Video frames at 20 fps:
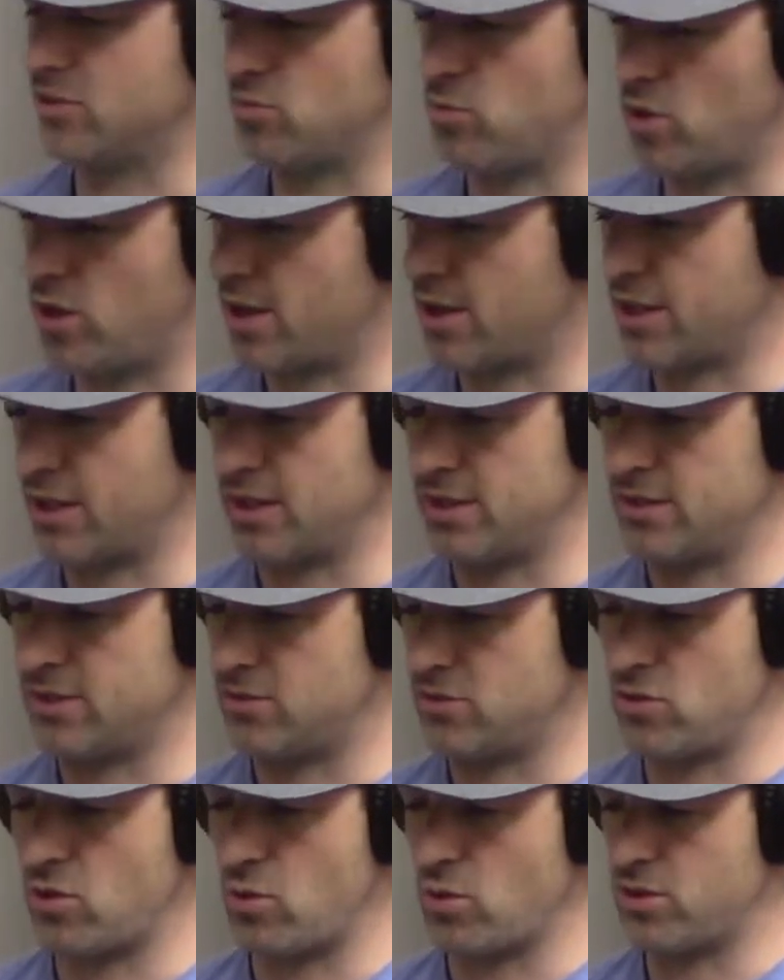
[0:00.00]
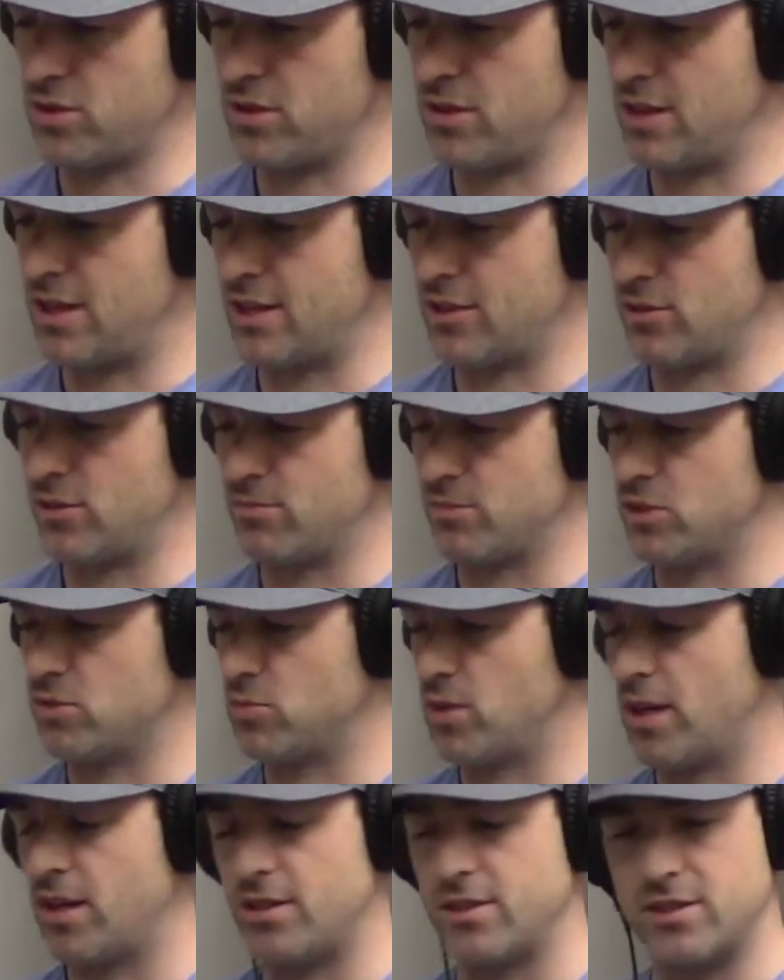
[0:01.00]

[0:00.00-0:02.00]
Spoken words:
walking towards the locker room as well.